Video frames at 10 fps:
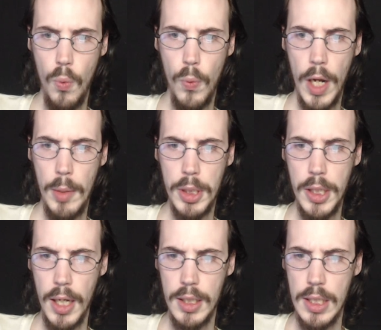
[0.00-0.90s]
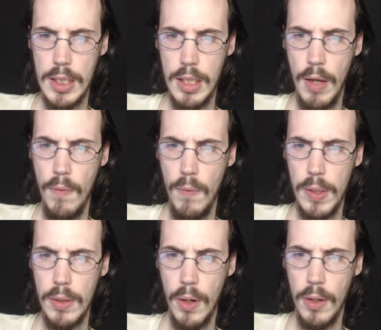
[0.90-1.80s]
We gotta protect this level
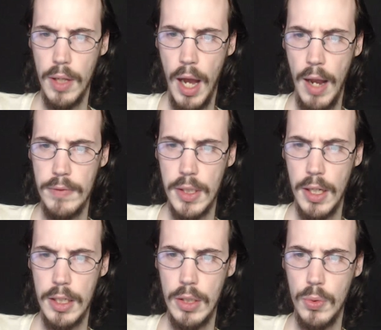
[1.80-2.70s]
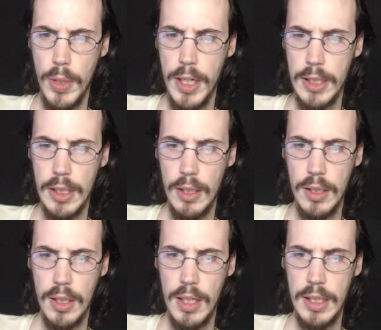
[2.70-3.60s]
with our lives until Greed gets
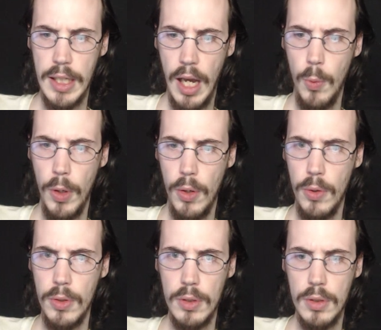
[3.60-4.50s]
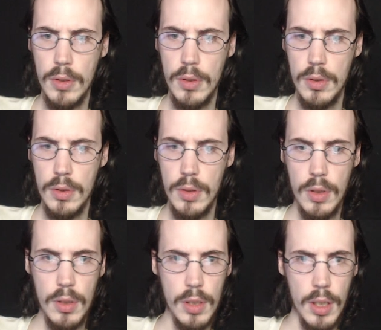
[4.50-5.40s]
here. Yeah, well.
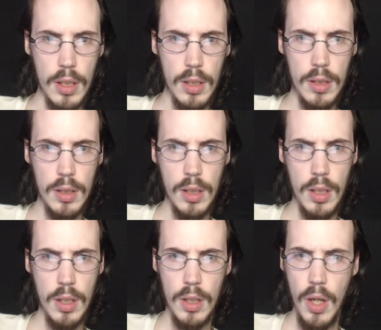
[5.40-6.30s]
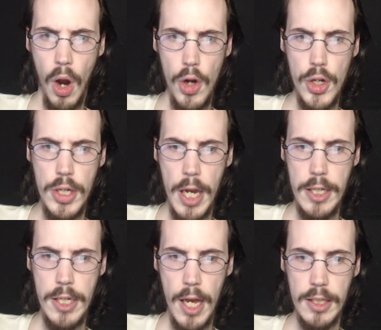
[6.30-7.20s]
Okay. Are you
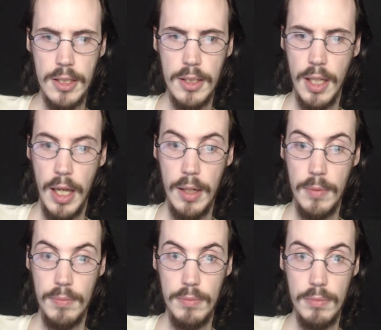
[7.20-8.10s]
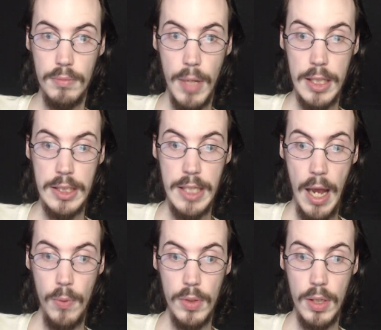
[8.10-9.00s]
dead yet? And it's
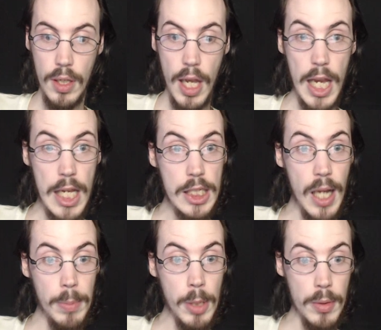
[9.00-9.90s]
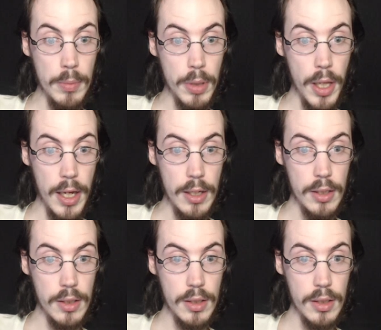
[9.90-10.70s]
down? He snapped off the blade.